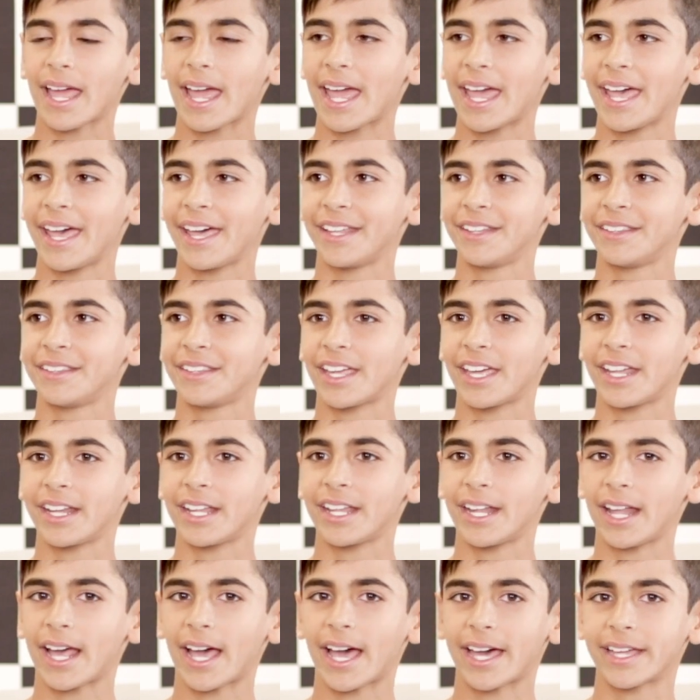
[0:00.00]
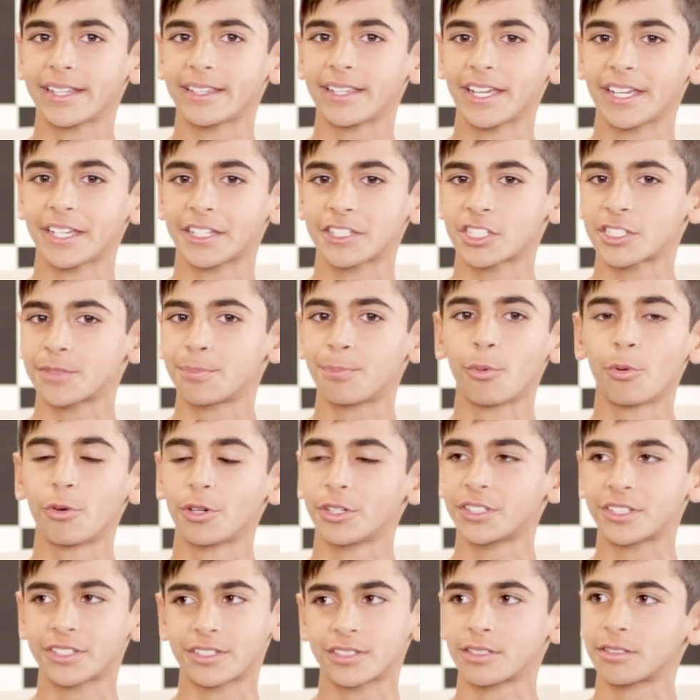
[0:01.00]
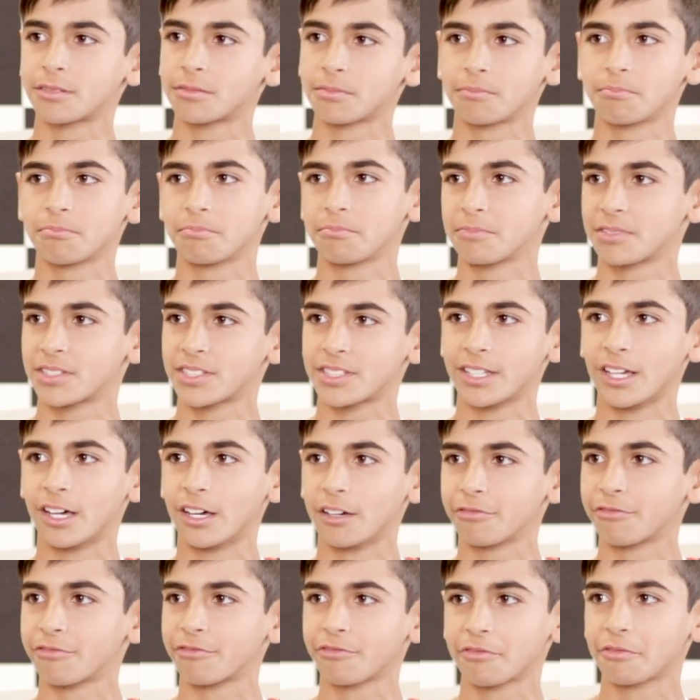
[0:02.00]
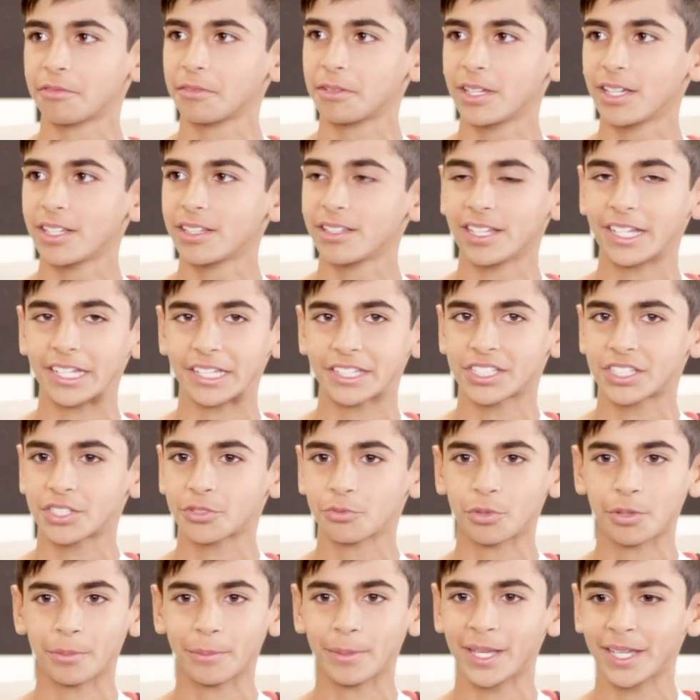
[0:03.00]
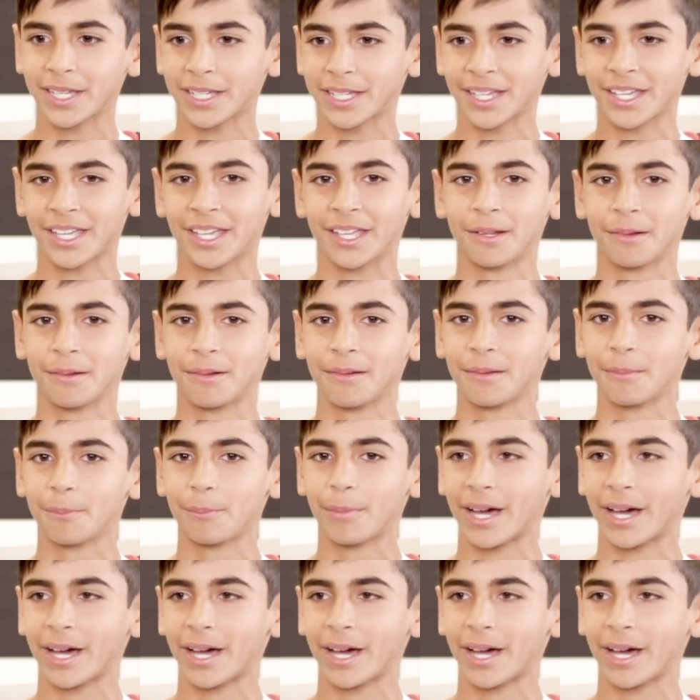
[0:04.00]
And then it had like sports stuff. All right. Like swimming and